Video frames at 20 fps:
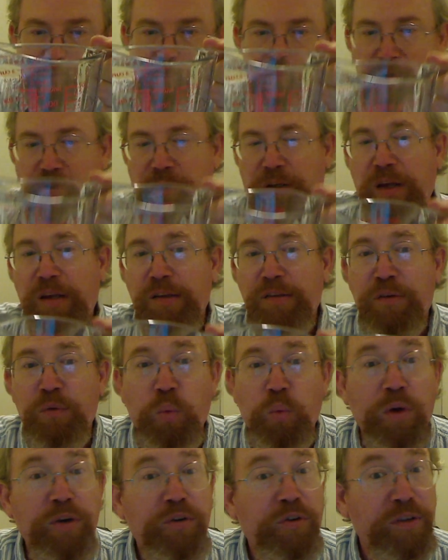In case you're
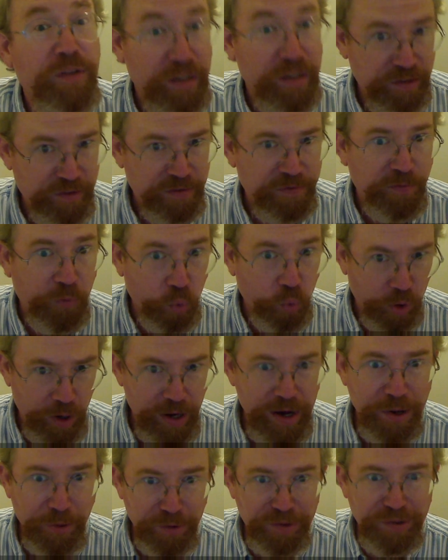wondering, that's 4
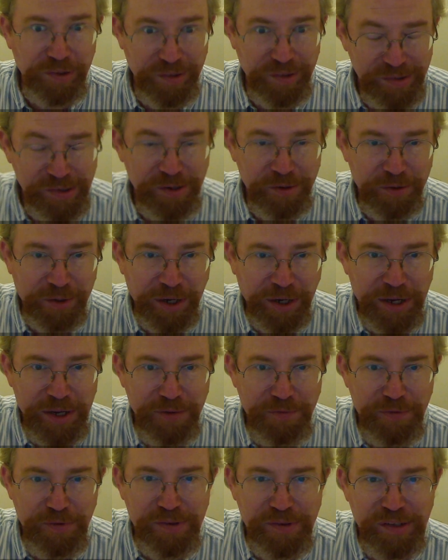ounces. Okay,
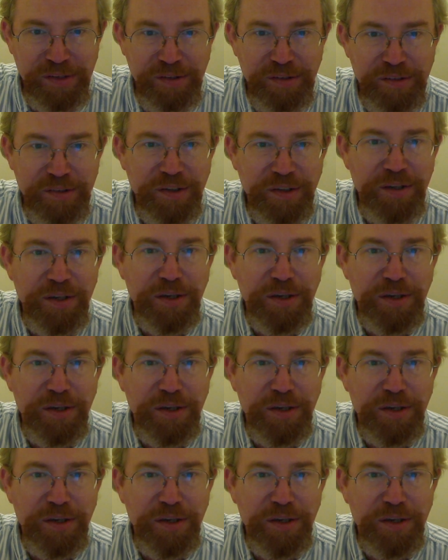if you see these,